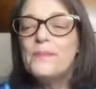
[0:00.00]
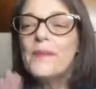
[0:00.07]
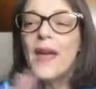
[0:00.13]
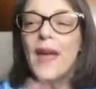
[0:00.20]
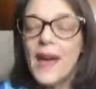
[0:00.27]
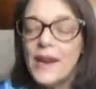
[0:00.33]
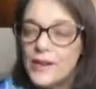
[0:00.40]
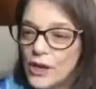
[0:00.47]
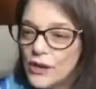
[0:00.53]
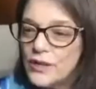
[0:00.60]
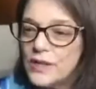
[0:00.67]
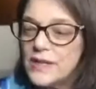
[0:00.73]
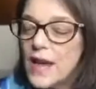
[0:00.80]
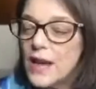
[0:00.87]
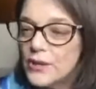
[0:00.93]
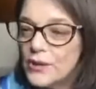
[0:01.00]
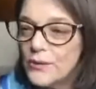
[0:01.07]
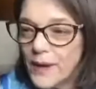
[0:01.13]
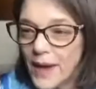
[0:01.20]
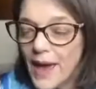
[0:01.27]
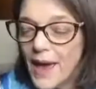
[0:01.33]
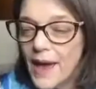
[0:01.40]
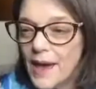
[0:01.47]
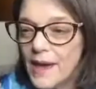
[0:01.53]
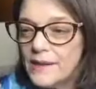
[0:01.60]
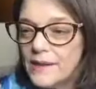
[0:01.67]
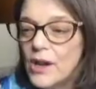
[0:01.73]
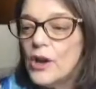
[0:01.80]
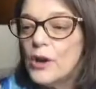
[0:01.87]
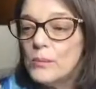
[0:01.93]
And notice how you can
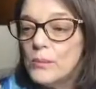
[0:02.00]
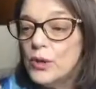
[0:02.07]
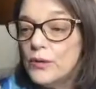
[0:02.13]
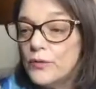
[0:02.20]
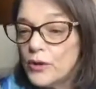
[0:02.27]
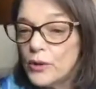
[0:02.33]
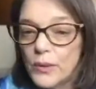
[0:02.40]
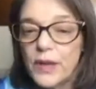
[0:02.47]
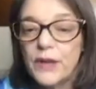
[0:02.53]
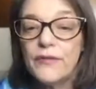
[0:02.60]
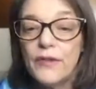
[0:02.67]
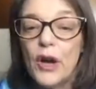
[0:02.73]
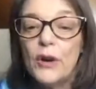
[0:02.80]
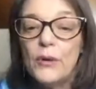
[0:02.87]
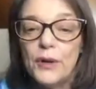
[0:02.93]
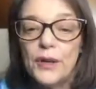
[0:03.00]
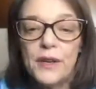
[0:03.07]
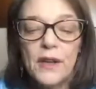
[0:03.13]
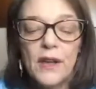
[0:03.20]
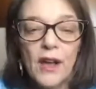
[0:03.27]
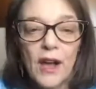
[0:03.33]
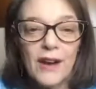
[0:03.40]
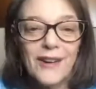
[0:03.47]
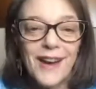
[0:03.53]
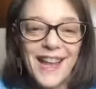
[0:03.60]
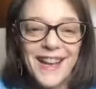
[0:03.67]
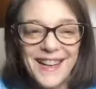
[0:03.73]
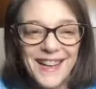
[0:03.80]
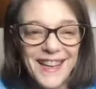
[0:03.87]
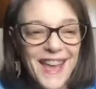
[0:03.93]
move your week forward, all right?
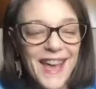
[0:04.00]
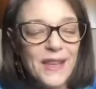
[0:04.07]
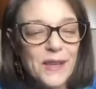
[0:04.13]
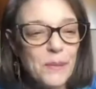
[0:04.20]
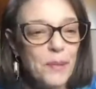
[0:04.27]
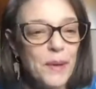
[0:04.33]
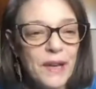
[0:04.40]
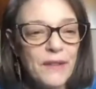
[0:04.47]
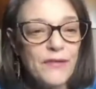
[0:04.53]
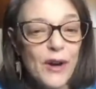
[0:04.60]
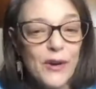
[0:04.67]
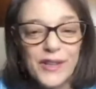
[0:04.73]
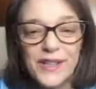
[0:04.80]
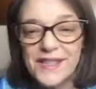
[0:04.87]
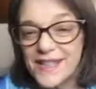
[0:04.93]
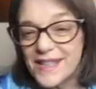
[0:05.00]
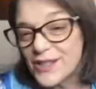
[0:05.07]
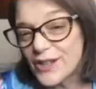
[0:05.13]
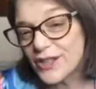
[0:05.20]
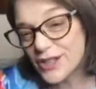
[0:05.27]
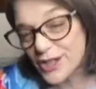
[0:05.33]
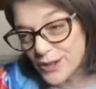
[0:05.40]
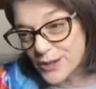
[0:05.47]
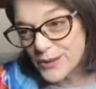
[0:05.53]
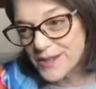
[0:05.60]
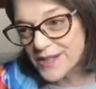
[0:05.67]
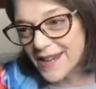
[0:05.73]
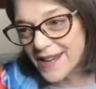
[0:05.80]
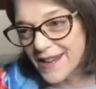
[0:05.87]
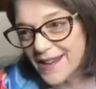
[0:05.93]
And again, the big focus is on
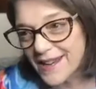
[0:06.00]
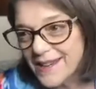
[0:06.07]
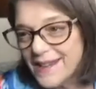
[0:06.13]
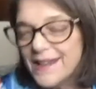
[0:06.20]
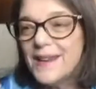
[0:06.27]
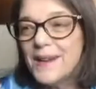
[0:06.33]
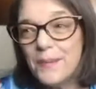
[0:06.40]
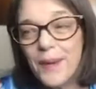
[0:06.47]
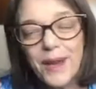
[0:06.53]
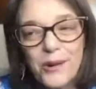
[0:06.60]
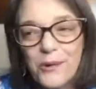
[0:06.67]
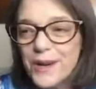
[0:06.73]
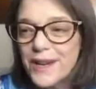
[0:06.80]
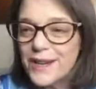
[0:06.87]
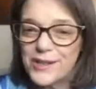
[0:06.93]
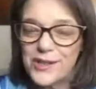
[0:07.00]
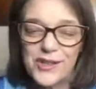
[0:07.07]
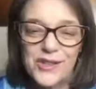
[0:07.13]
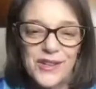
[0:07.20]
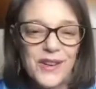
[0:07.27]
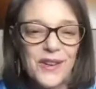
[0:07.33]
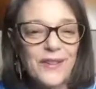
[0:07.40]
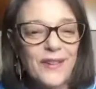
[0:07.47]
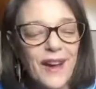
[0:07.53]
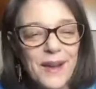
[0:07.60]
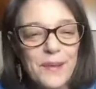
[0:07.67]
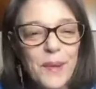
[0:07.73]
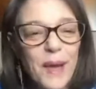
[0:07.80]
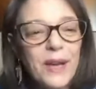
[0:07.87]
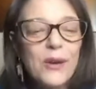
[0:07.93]
Tuesday. Make a wish,
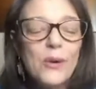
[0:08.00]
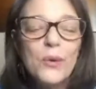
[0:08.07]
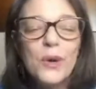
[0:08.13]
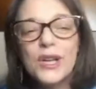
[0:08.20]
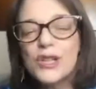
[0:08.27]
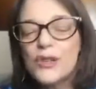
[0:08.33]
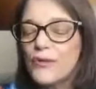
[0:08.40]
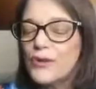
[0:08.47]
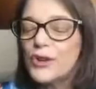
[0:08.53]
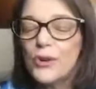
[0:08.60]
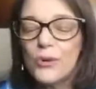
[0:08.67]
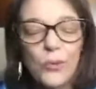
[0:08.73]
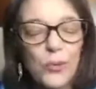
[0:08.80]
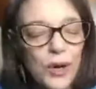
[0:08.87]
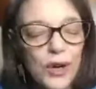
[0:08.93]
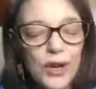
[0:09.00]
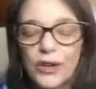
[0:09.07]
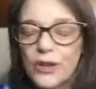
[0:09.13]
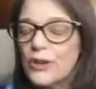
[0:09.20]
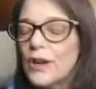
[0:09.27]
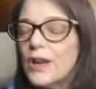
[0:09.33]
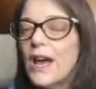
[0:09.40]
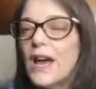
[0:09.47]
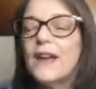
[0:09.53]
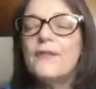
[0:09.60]
right? Make a wish for your work, your life,